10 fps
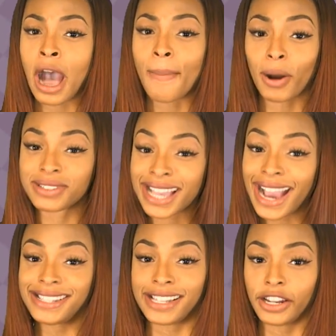about
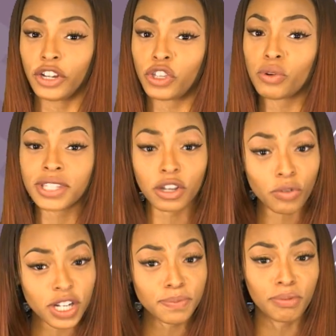Tyson accusing
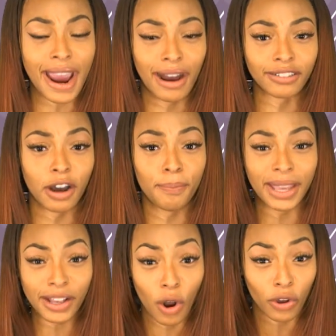Chris Brown of
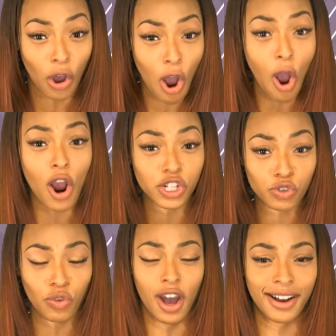being on
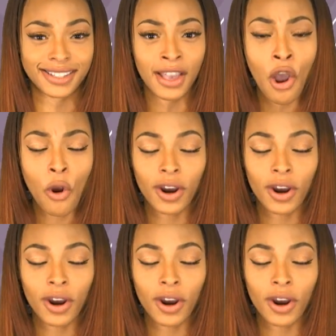hard drugs?